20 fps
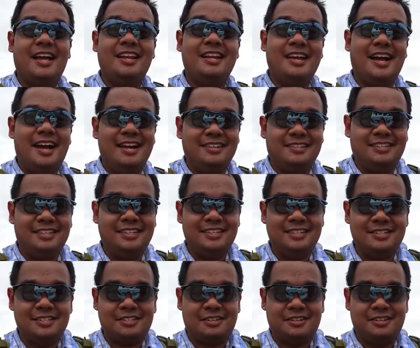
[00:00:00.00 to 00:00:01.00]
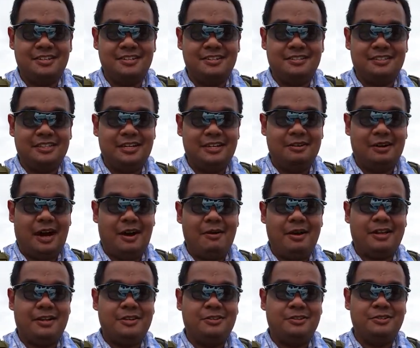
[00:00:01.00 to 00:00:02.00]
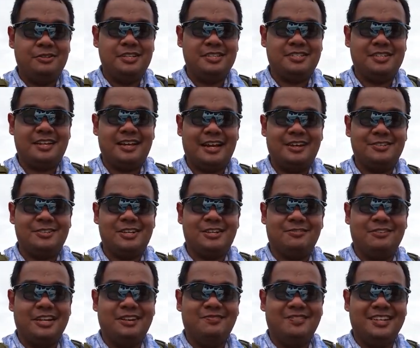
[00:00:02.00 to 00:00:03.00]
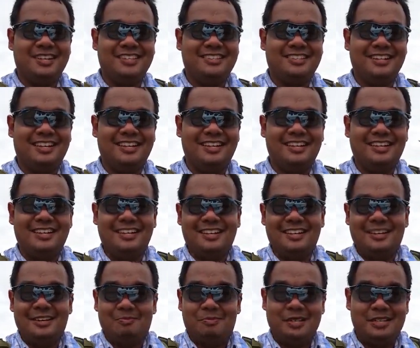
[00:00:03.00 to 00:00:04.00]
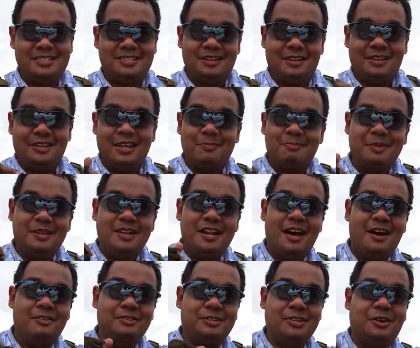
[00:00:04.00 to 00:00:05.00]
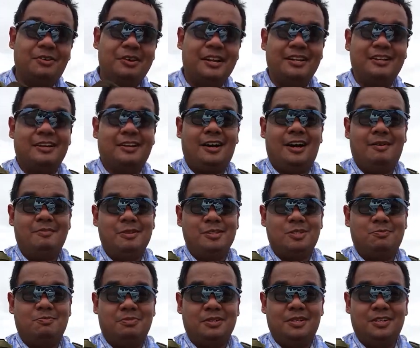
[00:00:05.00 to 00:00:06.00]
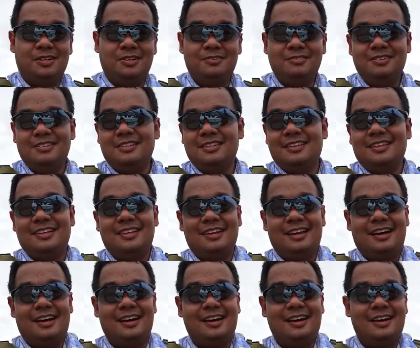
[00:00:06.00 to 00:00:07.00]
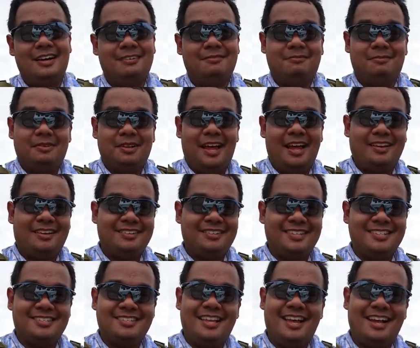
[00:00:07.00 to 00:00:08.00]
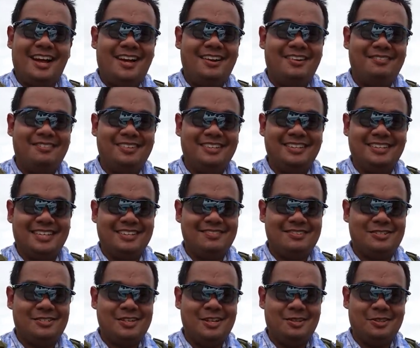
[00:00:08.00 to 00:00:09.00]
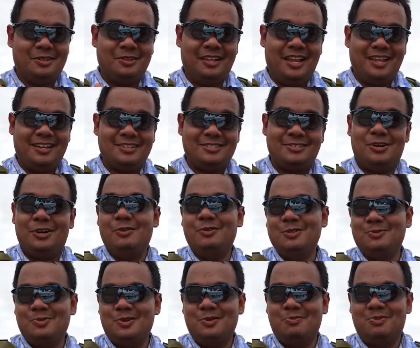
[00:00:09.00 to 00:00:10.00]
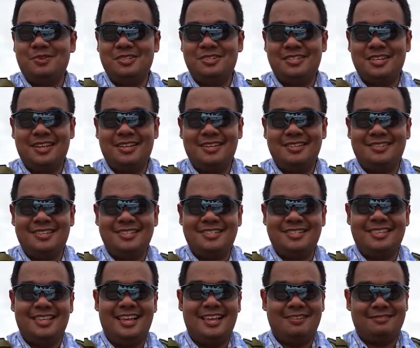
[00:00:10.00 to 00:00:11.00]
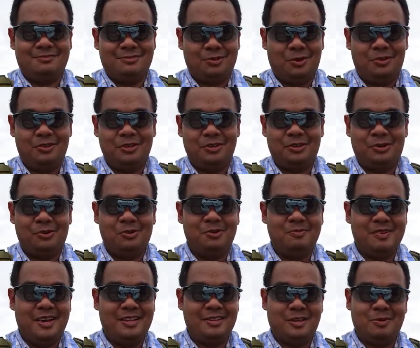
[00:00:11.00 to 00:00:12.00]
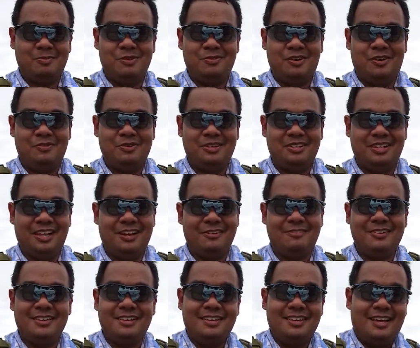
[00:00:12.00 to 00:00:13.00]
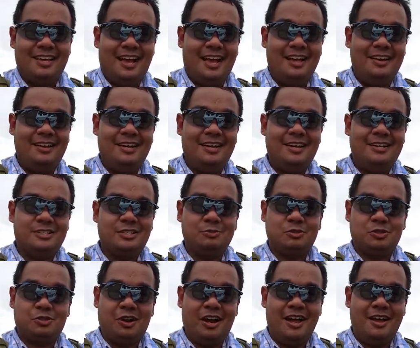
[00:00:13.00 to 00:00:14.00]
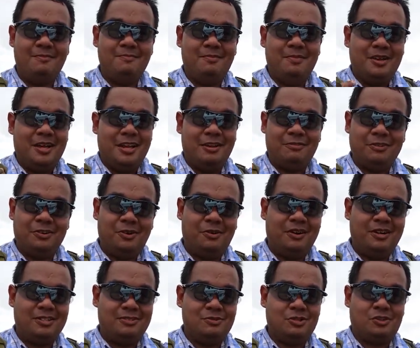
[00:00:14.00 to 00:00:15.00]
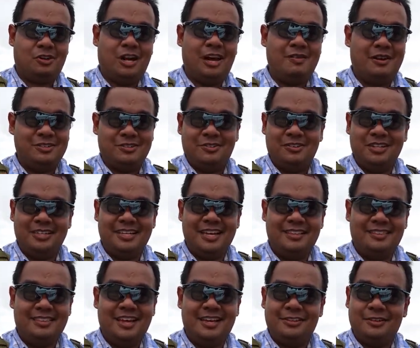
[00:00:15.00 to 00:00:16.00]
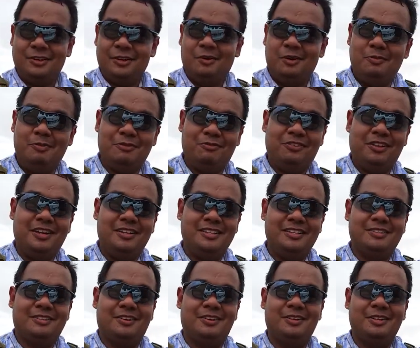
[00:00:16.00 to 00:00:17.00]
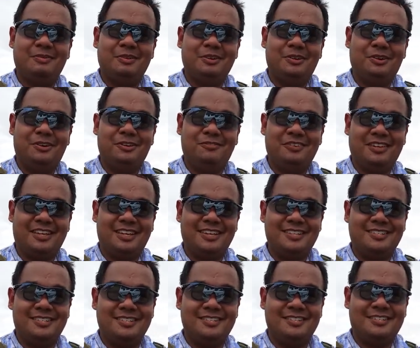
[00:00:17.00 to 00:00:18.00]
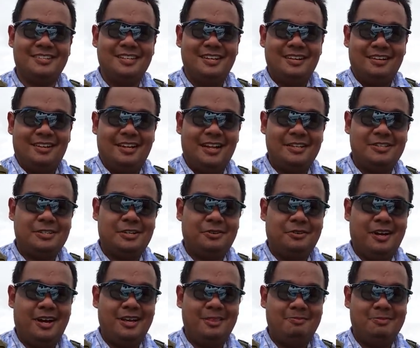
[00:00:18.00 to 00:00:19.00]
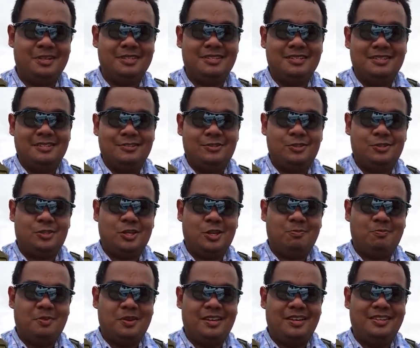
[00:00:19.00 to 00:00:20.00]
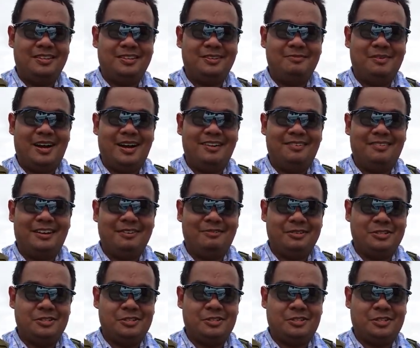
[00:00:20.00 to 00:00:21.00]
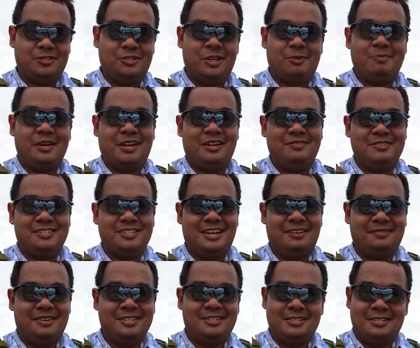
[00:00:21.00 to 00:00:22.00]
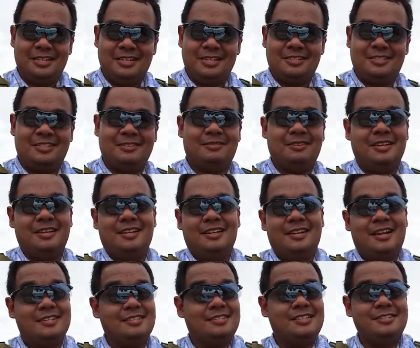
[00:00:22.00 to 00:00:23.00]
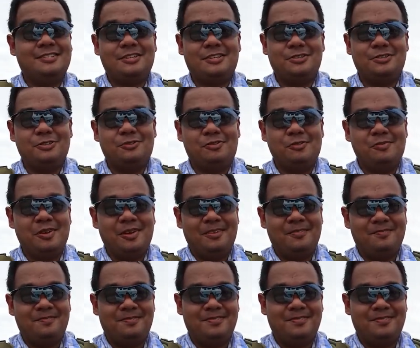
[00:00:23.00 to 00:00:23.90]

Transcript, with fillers: any ideas currently how I can do this airsoft gameplay thing, please let me know down in the comments below. Uh, like and dislike, I don't really give a shit, though like is always more appreciated. Dislike, totally cool, man. You can move on with your life. And uh, subscribe. And if you don't want to subscribe, I totally get that. You don't want to be flooded in currently with notifications. That's all right, but just keep me in your mind, right, when you just could check back every time. That's at least that. that's at least you could do for me.